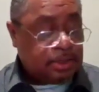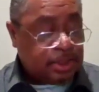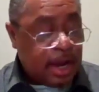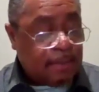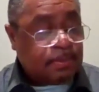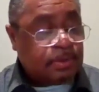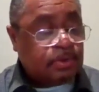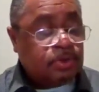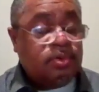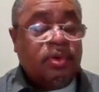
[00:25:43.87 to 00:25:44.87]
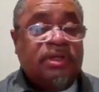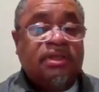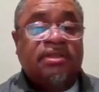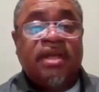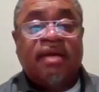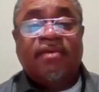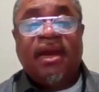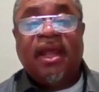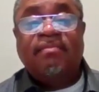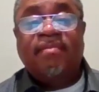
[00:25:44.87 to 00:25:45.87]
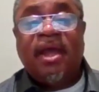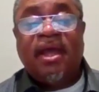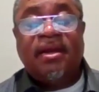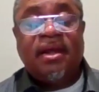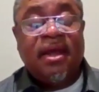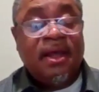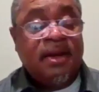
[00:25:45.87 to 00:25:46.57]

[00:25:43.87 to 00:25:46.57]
chapter 27. Amen.